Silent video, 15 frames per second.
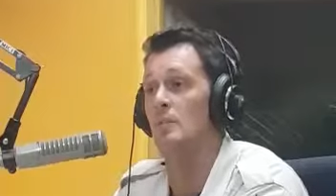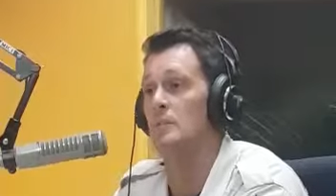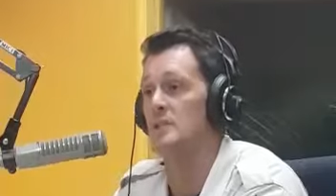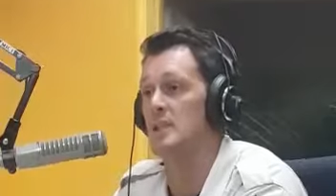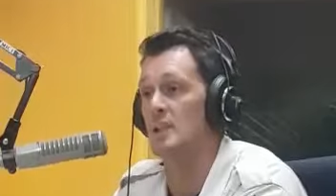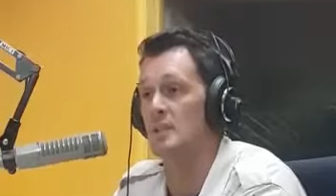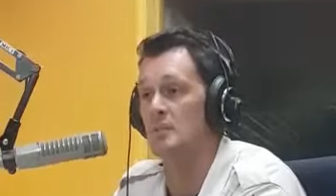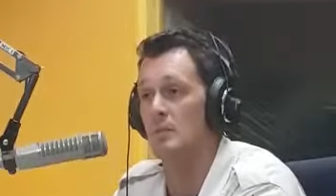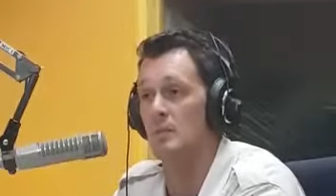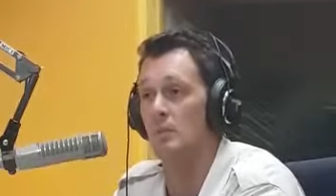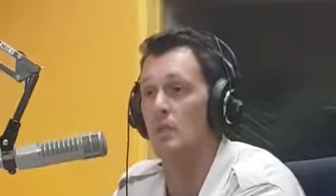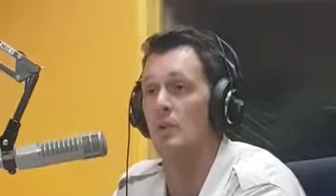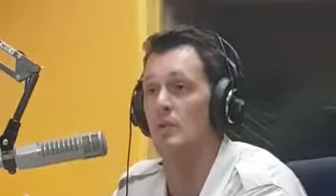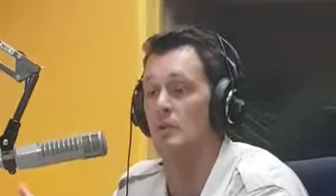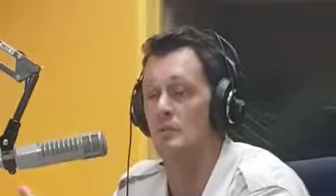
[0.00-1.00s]
present with
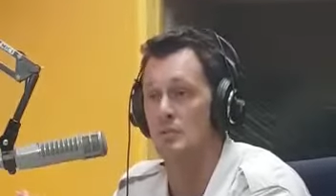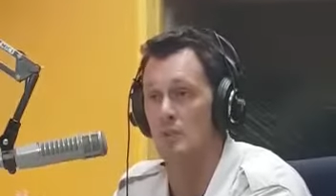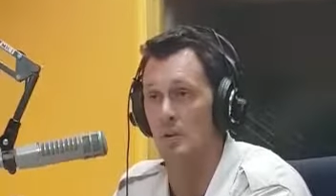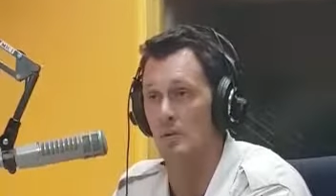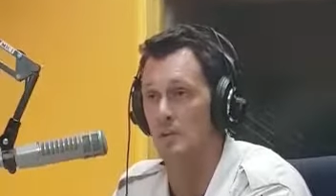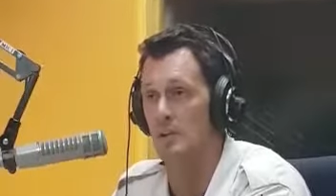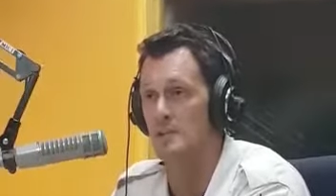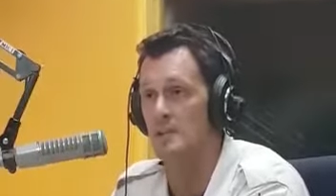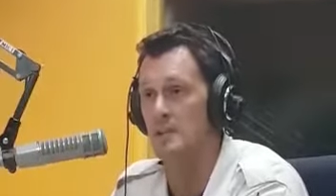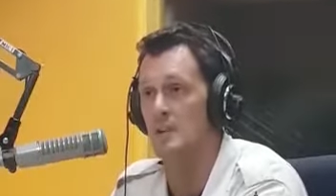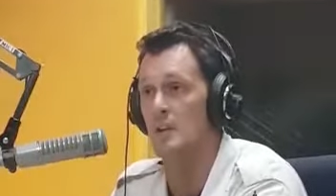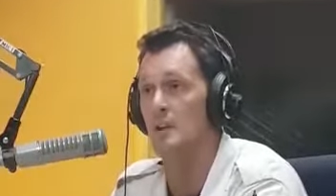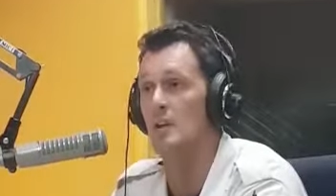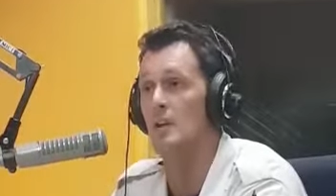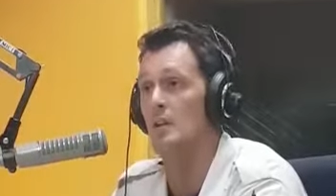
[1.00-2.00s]
one or two of these
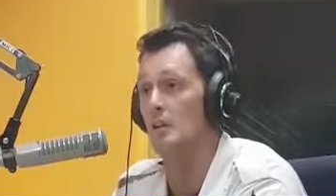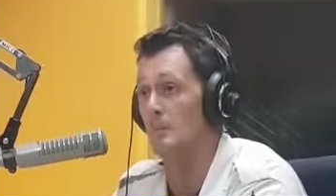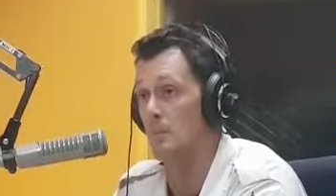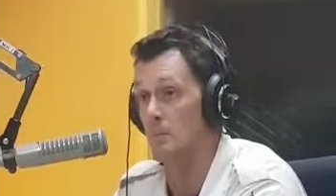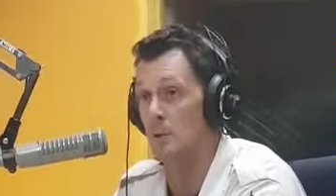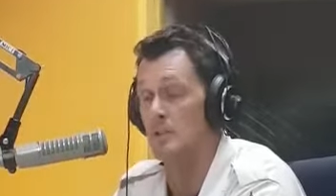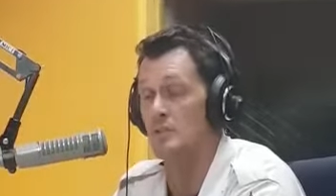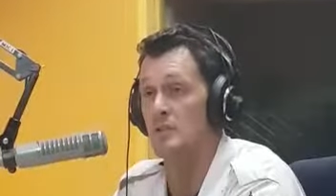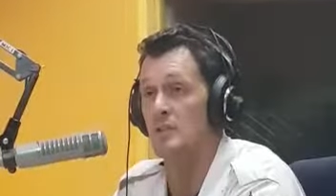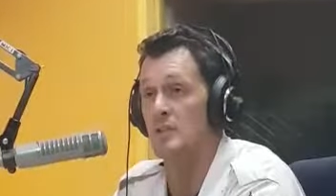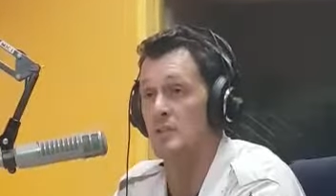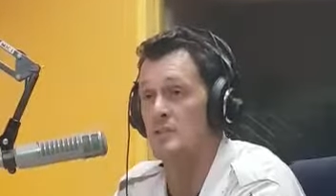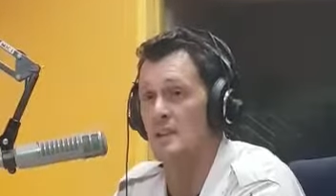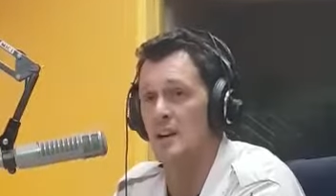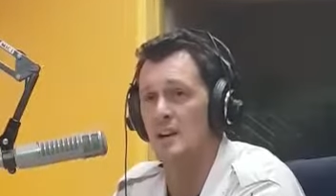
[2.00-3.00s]

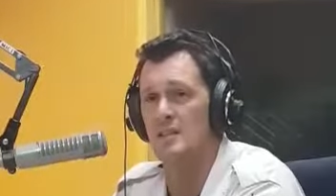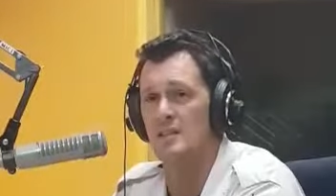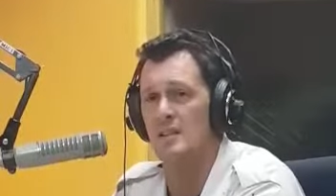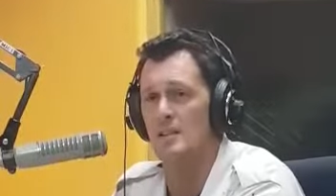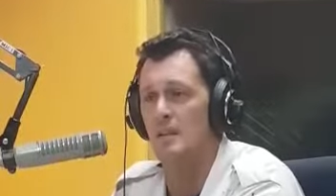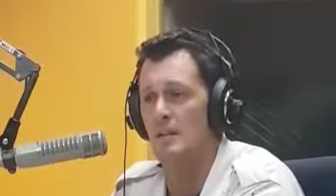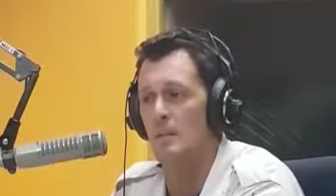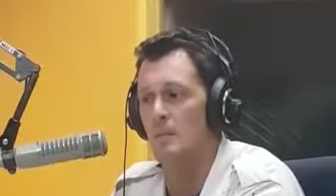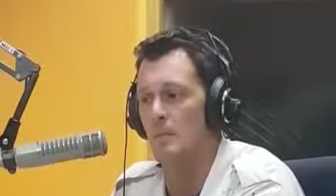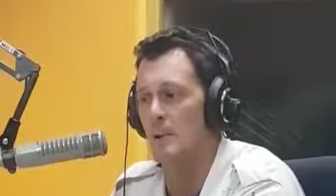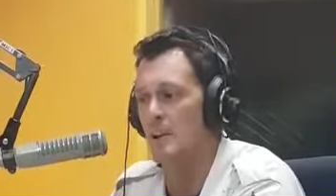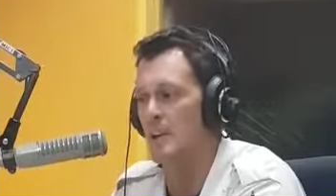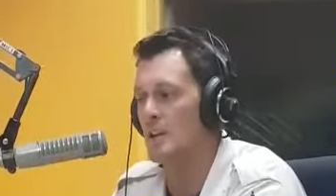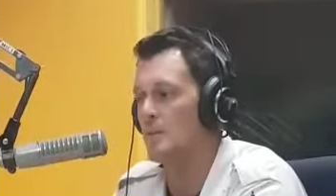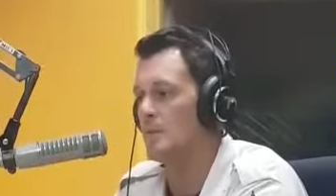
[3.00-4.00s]
signs.
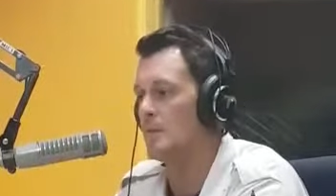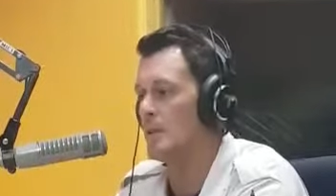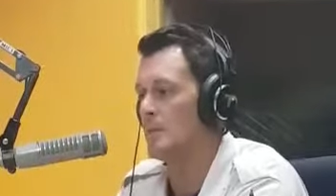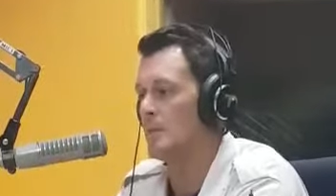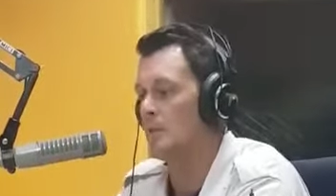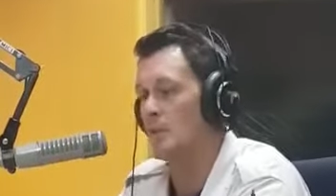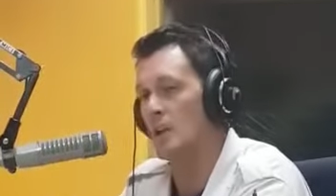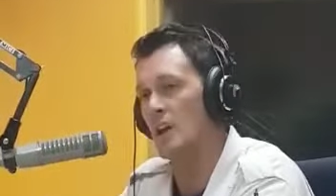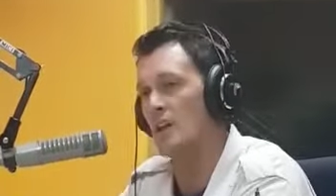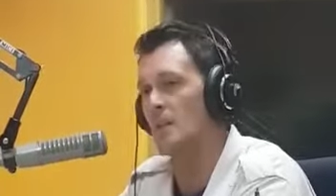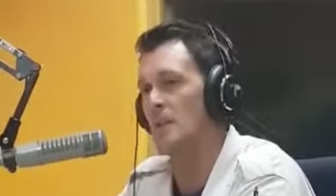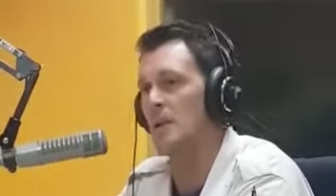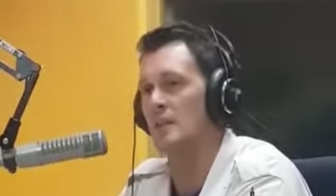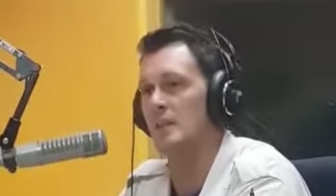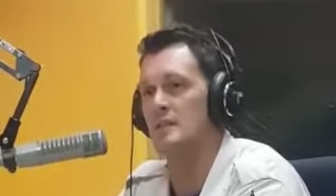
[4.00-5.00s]
But again, if you forget
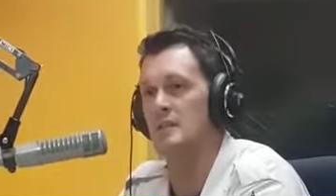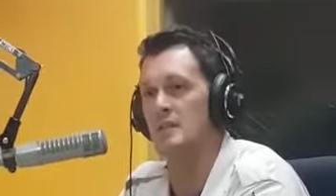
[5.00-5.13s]
about these